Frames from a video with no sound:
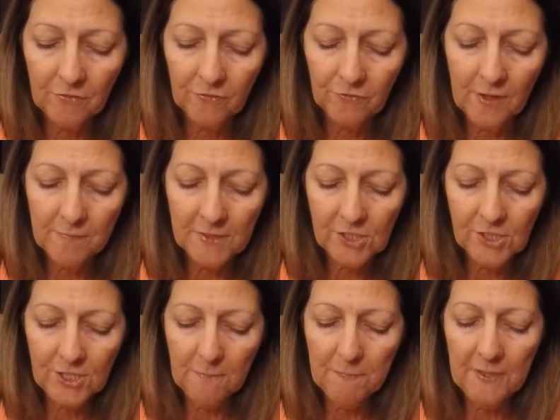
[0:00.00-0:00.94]
from the
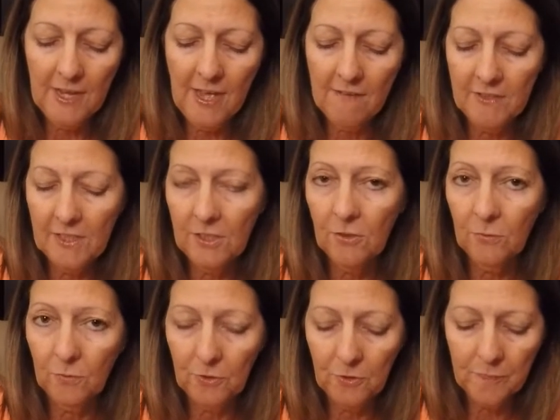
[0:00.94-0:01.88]
ship and have it in your
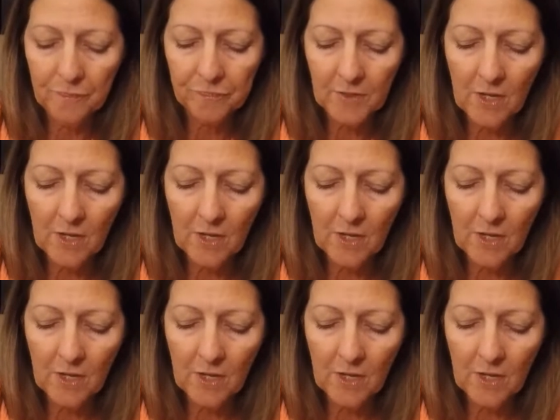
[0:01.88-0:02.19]
room?